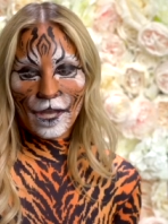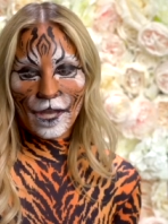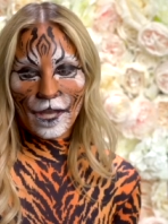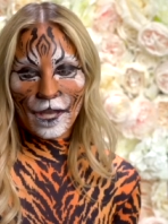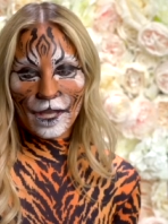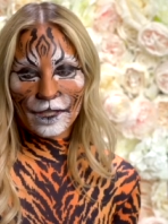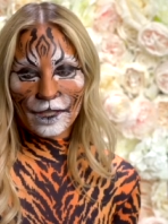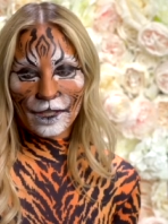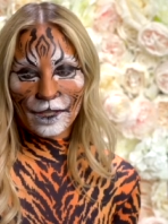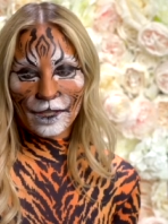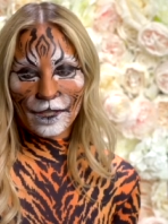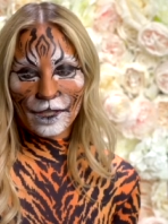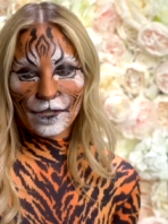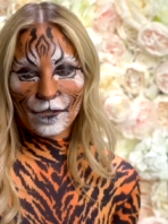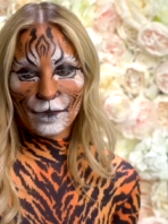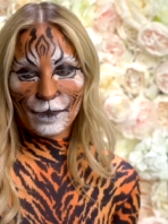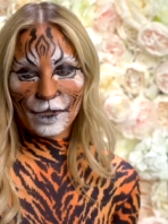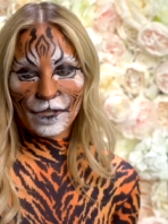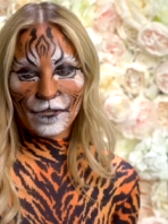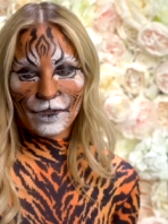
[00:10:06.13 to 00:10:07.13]
and a
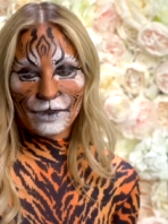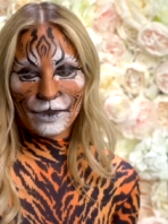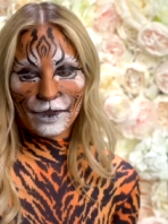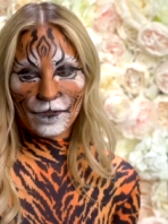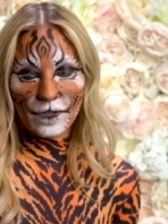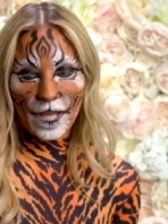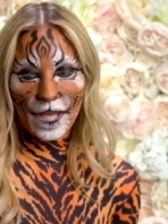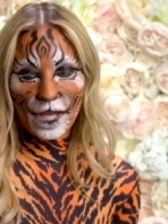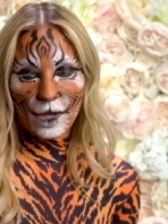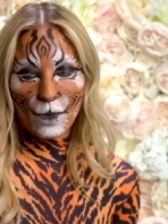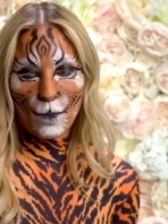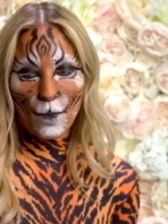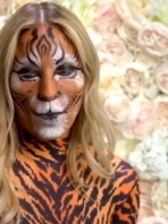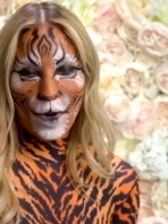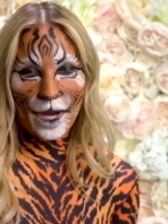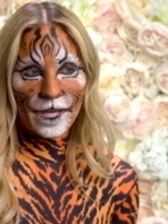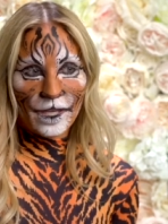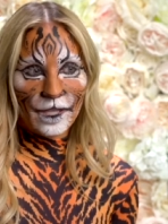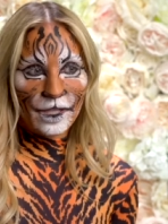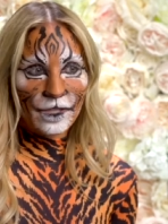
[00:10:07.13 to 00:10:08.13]
little bit of a like
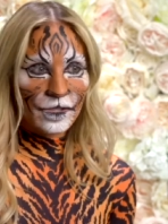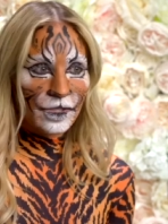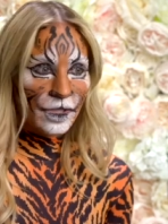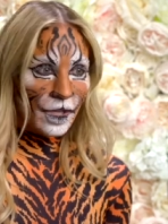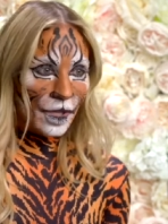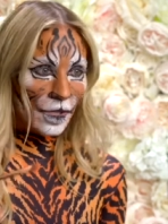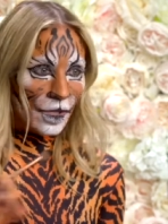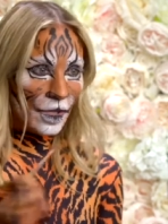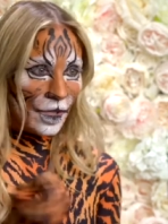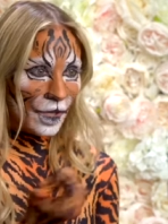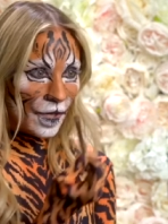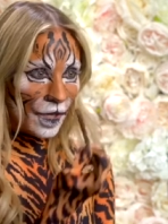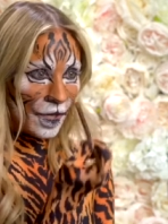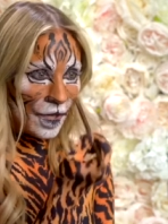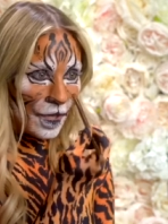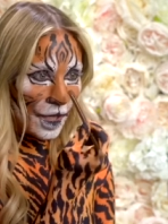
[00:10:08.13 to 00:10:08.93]
whitish color